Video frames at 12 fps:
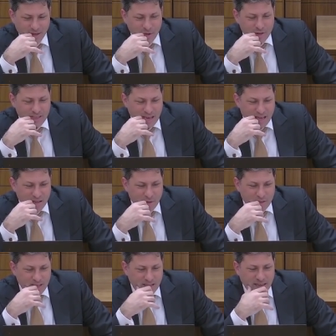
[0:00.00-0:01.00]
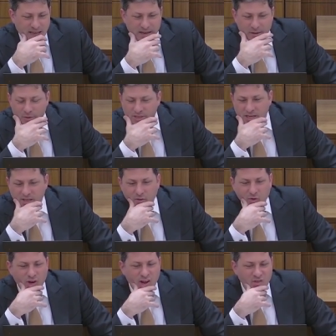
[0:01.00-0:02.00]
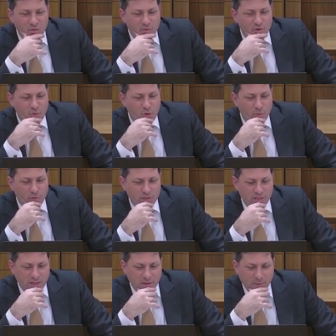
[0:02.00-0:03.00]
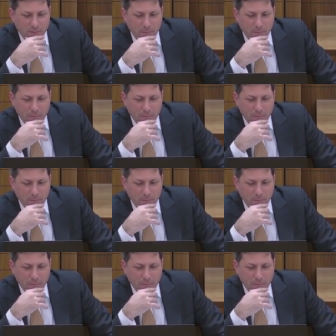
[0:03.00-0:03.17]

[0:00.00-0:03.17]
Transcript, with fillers: Who said? Who said that? Who said in regards from Shmuel Brazil?